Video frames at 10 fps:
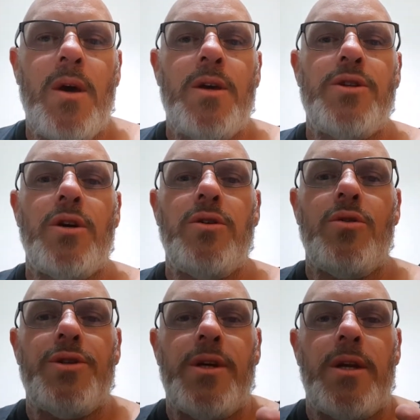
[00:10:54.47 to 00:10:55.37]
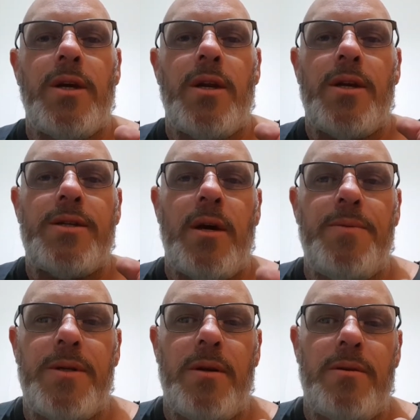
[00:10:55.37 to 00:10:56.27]
So you're sitting in a
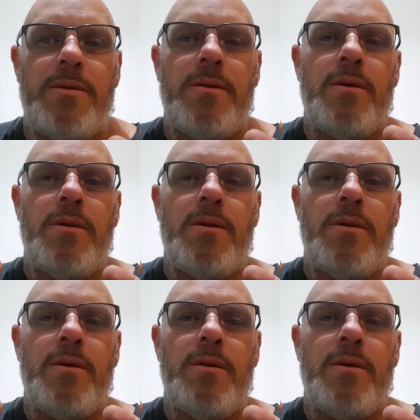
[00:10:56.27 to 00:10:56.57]
substance